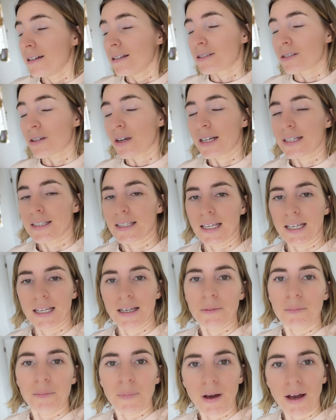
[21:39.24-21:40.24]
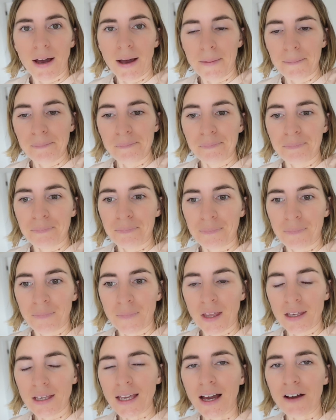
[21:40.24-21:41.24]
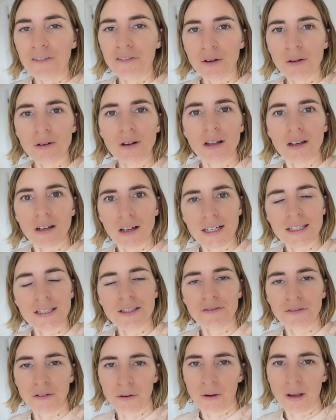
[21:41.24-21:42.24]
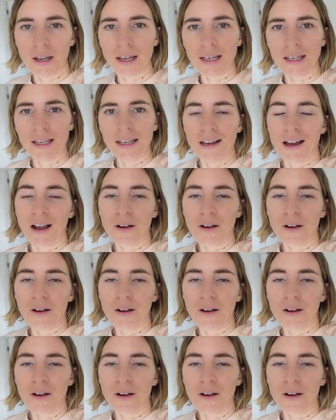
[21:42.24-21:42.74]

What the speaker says: It's crazy, but yeah, I feel a lot lighter for it.